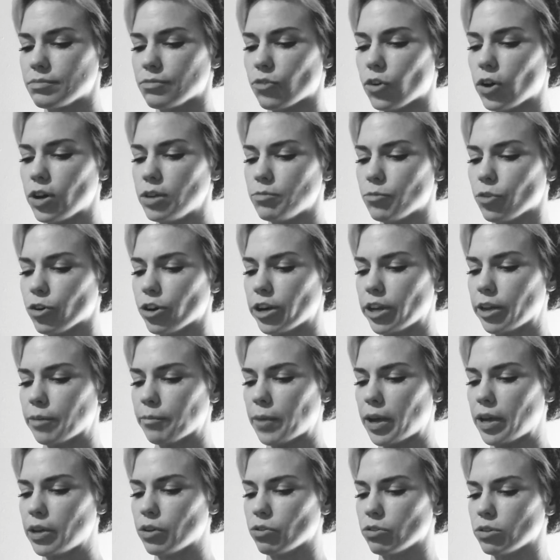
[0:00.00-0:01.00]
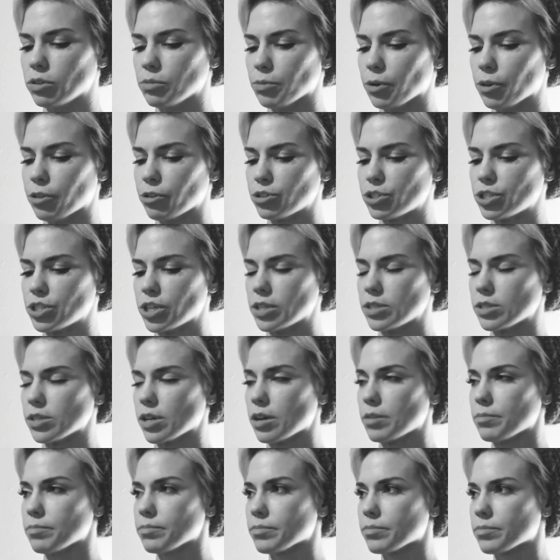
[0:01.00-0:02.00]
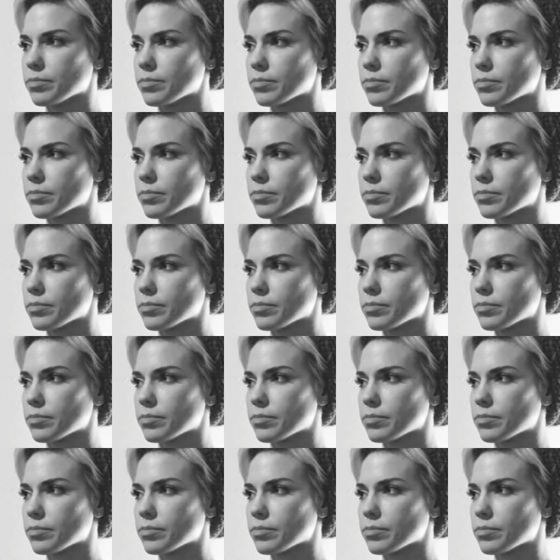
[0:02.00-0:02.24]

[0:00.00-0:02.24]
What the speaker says: One morning, my older brother shows up.